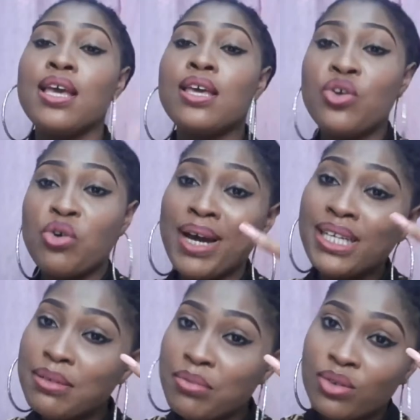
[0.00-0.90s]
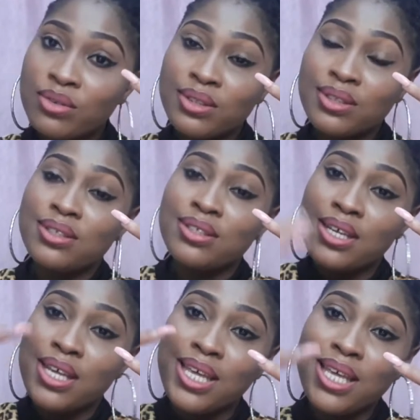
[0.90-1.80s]
Yoruba demons,
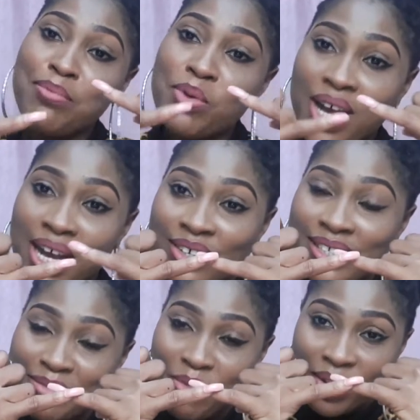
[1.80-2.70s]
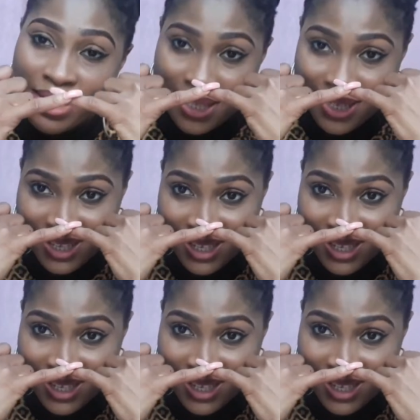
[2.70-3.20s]
Igbo Kako demons,